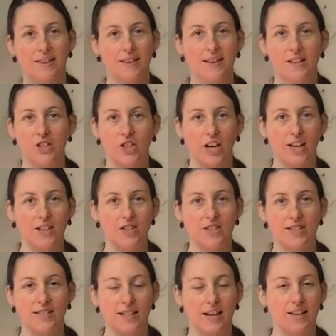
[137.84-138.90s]
the
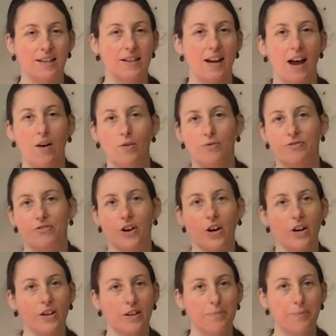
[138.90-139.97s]
changes done and how
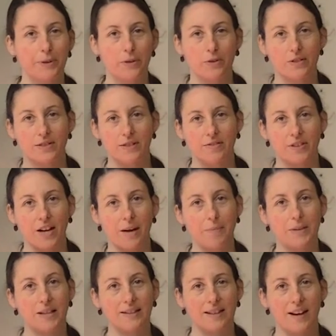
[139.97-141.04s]
far computers have come
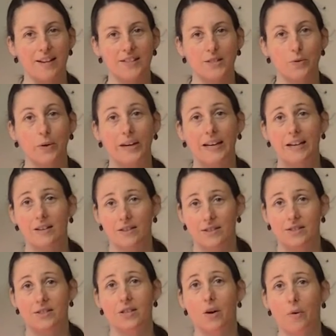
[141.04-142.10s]
in the last 20 years.
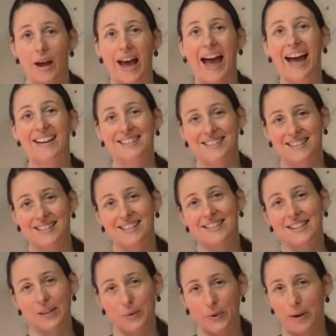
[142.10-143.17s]
So has this
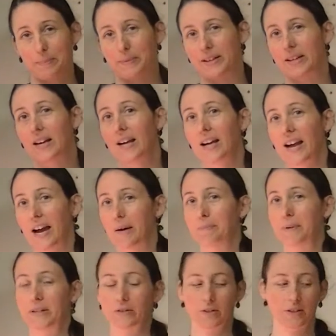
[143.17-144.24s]
equipment. Hair
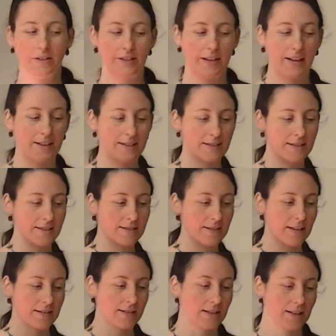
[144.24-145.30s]
mineral analysis
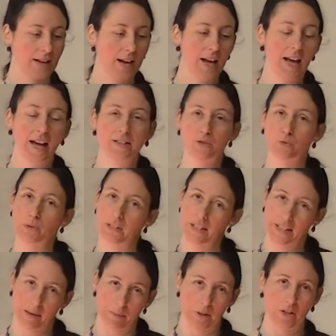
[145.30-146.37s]
testing has really
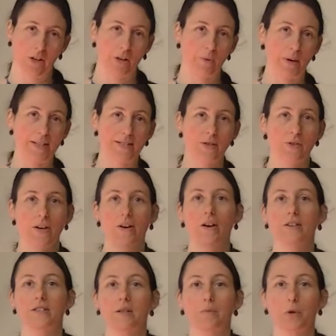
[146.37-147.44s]
come a long way. So there are
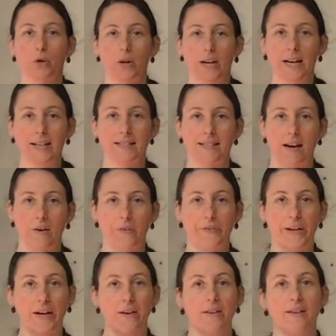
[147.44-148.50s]
some critics out
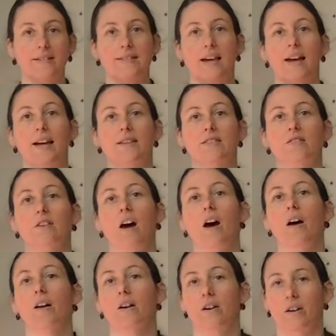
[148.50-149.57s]
there that say it's
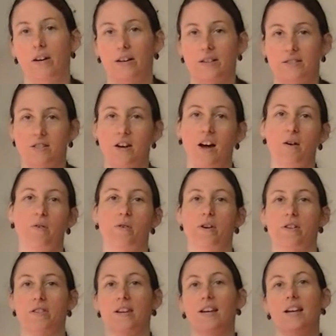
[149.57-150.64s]
not good, it's not
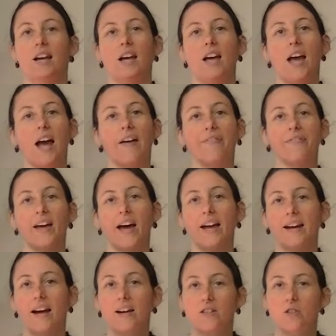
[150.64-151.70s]
worth it, and that
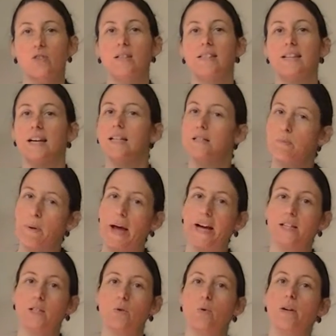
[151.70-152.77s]
actually dates back
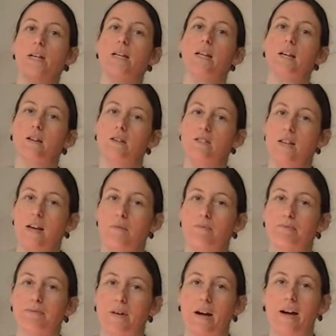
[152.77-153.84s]
20 years and
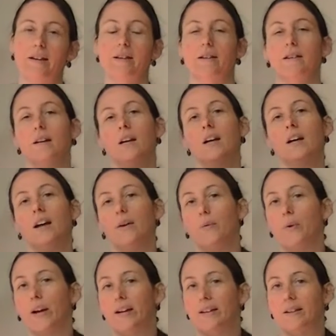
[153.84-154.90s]
prior,
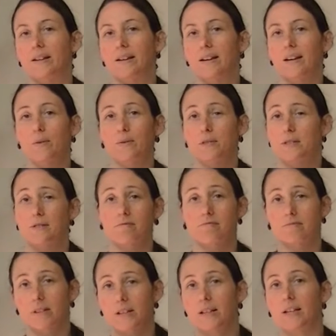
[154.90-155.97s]
when it was
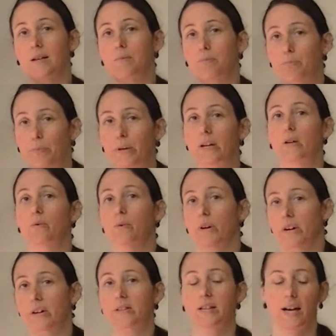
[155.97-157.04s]
really being
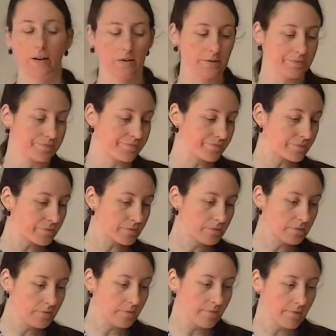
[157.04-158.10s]
worked out.
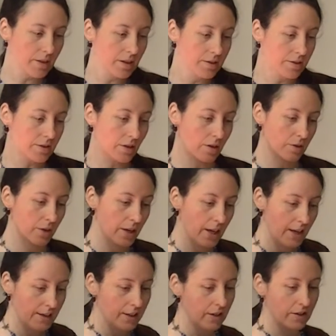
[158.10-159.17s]
So
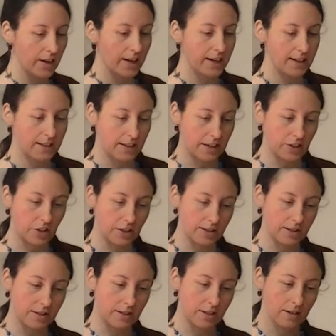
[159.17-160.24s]
the United
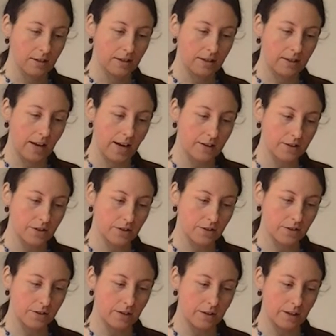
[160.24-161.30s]
Nations
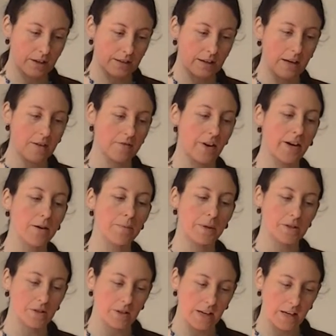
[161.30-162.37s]
National
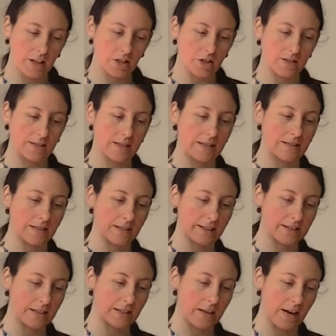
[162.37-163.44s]
Environmental Agency
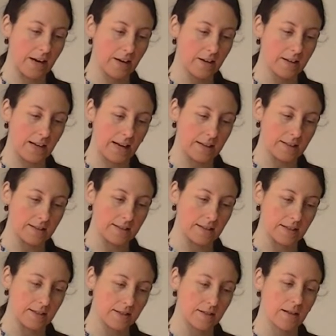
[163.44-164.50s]
selected a hair
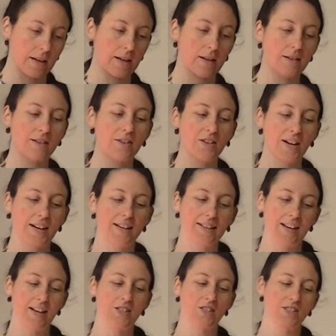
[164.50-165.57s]
analysis. The United
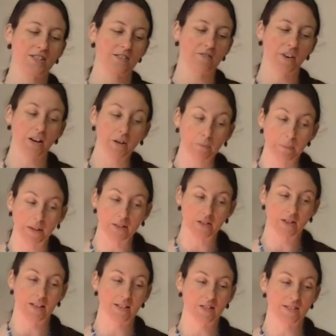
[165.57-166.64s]
Nations Environmental
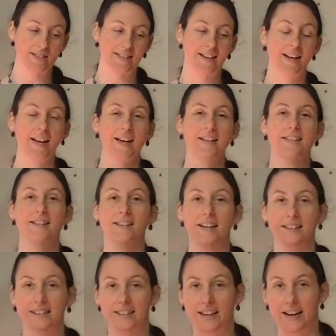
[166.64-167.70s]
Agency
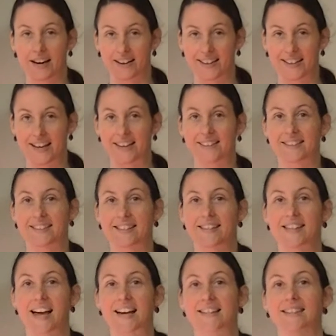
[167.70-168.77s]
selected hair analysis
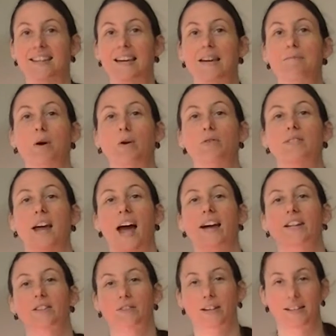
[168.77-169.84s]
as the most
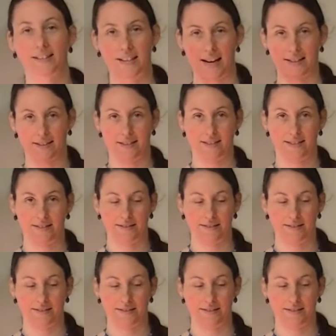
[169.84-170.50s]
accurate test